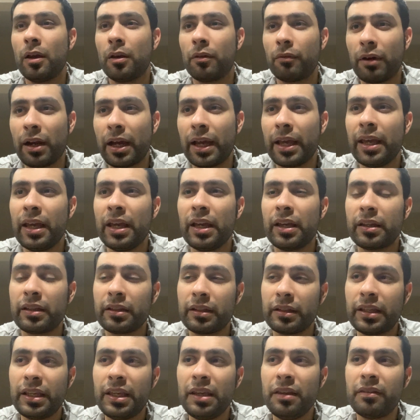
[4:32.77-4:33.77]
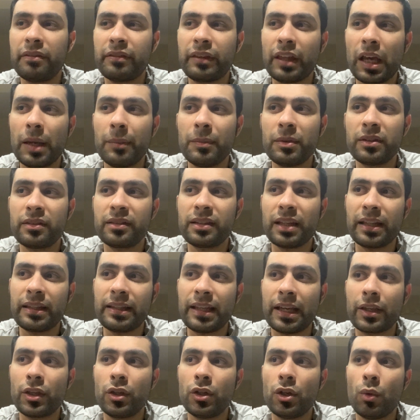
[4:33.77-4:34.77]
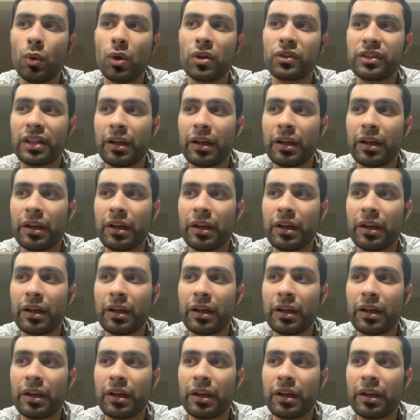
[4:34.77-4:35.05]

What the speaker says: right? Keith Thurman said that, you know what,